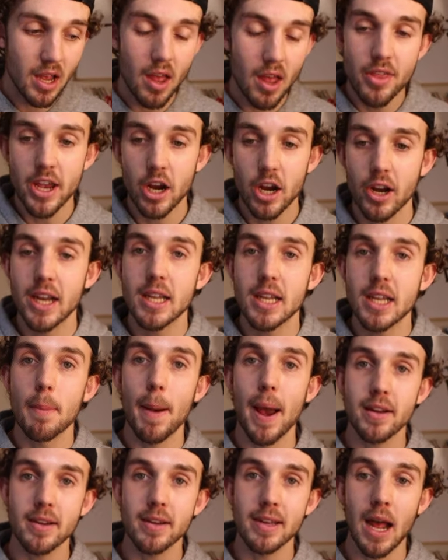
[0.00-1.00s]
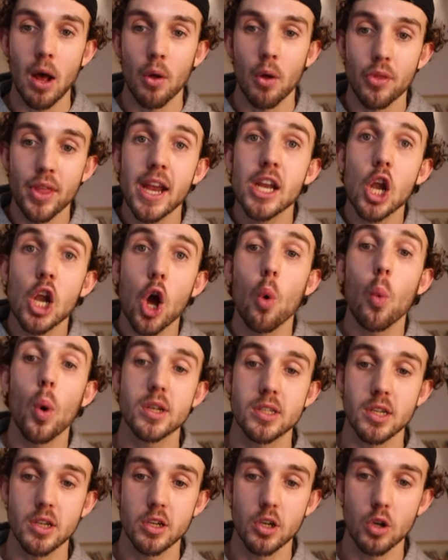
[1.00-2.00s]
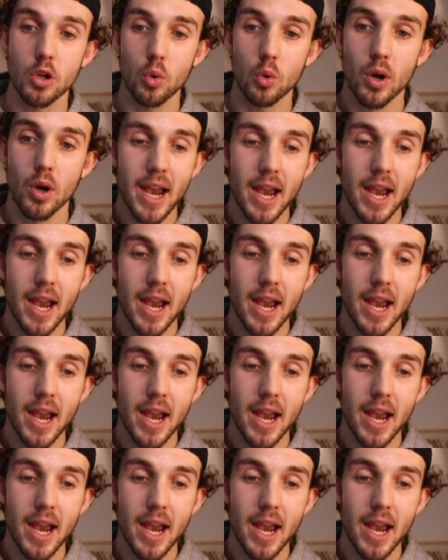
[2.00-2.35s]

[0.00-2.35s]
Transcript: they're independent now. They know what to do.